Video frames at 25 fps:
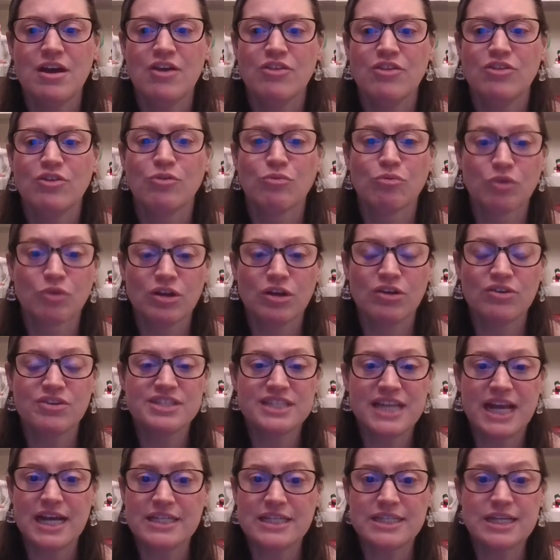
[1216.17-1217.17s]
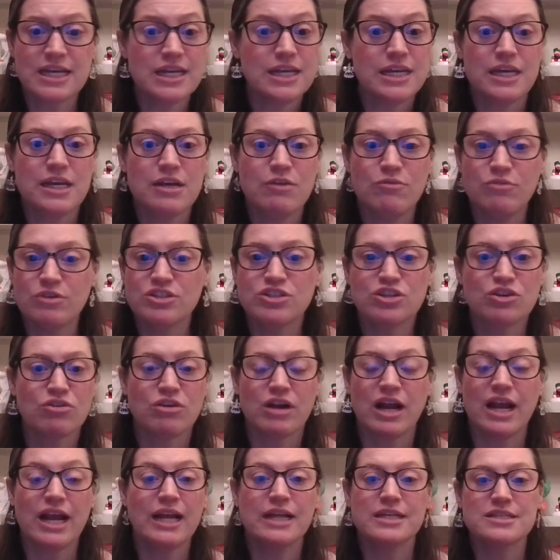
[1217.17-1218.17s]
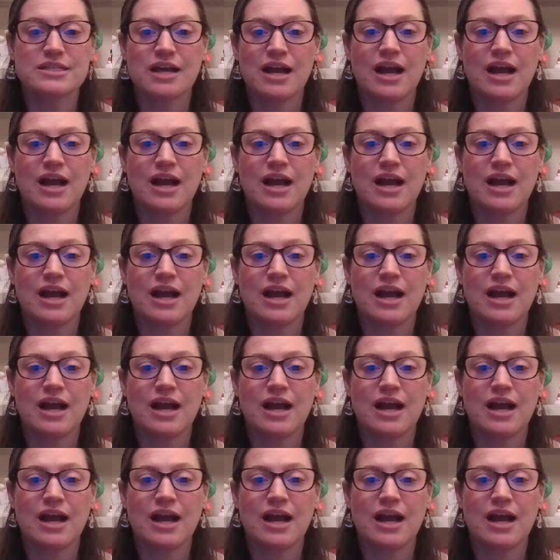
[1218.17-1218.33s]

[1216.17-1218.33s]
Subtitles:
real Santa, he was great.